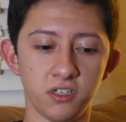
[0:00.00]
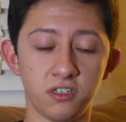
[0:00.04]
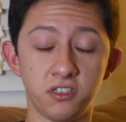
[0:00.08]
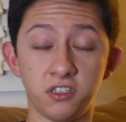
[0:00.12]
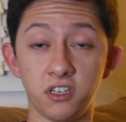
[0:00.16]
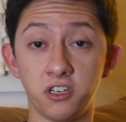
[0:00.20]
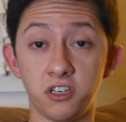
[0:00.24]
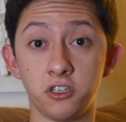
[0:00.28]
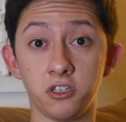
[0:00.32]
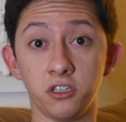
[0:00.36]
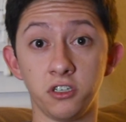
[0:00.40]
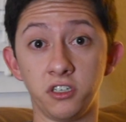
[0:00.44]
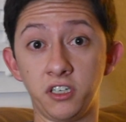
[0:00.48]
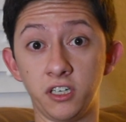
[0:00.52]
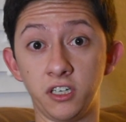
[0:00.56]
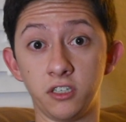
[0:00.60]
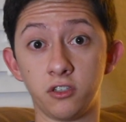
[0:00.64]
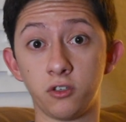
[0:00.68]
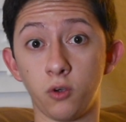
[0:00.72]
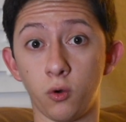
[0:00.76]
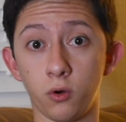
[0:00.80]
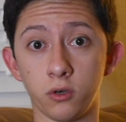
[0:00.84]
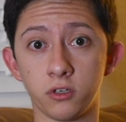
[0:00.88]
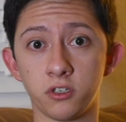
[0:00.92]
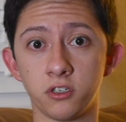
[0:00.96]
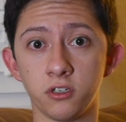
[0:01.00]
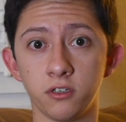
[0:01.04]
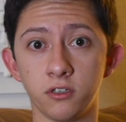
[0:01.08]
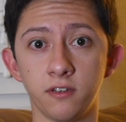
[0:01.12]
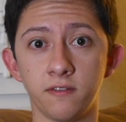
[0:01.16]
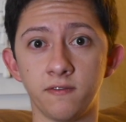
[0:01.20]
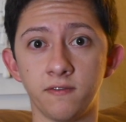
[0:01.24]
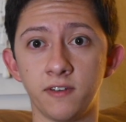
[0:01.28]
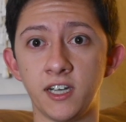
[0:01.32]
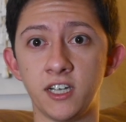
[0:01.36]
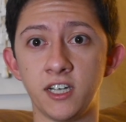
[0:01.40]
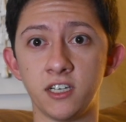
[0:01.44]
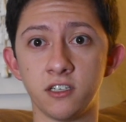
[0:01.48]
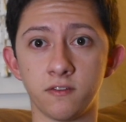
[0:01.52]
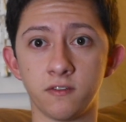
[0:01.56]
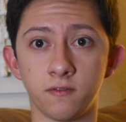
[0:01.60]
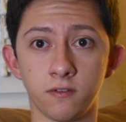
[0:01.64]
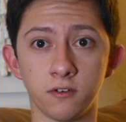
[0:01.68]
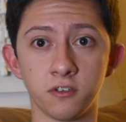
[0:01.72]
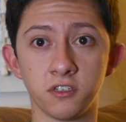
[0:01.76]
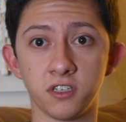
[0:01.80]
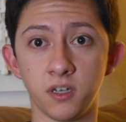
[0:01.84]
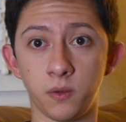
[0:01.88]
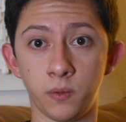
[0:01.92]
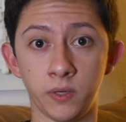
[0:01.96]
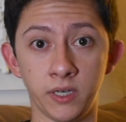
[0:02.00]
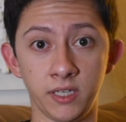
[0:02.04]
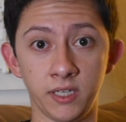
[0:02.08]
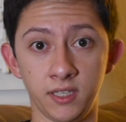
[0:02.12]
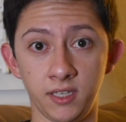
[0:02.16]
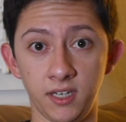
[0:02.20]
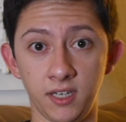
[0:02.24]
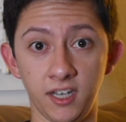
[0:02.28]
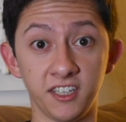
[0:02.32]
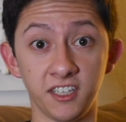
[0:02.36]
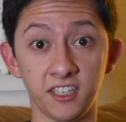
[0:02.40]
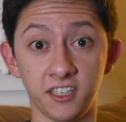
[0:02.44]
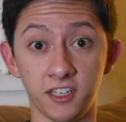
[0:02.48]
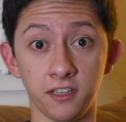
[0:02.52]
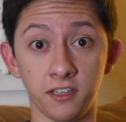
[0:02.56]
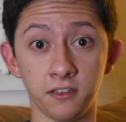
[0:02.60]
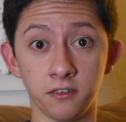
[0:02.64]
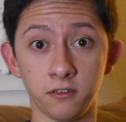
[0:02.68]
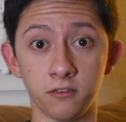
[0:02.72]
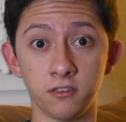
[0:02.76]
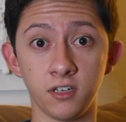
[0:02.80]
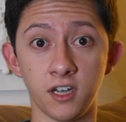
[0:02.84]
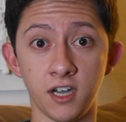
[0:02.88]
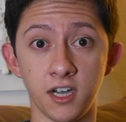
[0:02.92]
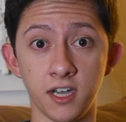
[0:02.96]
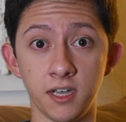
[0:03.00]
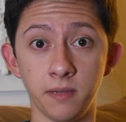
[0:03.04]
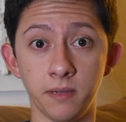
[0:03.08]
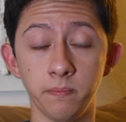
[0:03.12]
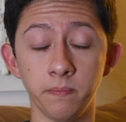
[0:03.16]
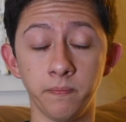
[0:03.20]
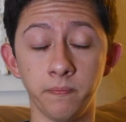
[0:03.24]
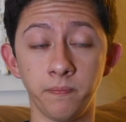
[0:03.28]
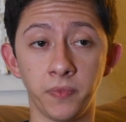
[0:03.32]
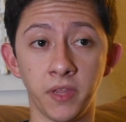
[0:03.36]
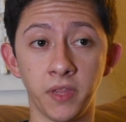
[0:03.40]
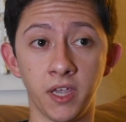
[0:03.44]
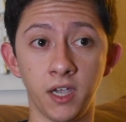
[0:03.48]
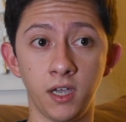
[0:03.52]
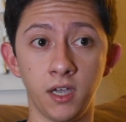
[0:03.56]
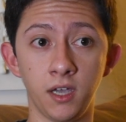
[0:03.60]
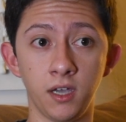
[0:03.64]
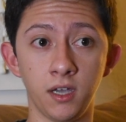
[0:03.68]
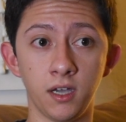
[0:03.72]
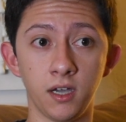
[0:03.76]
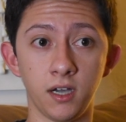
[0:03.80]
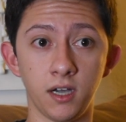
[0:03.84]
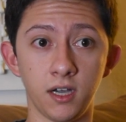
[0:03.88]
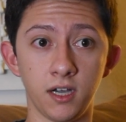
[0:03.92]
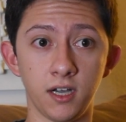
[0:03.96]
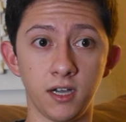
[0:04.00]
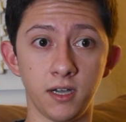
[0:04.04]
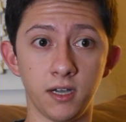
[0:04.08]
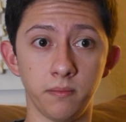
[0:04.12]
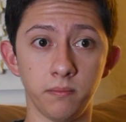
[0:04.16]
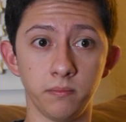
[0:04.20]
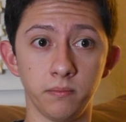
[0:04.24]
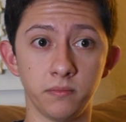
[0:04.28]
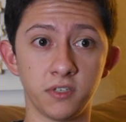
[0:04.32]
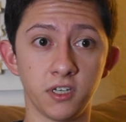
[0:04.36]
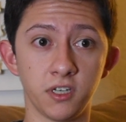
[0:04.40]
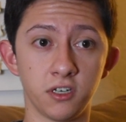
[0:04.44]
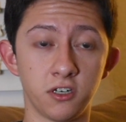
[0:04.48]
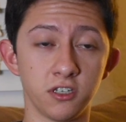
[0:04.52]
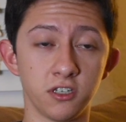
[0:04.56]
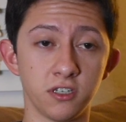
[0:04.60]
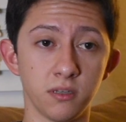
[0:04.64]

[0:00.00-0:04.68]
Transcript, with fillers: essentially a torture device for someone in another time, um, such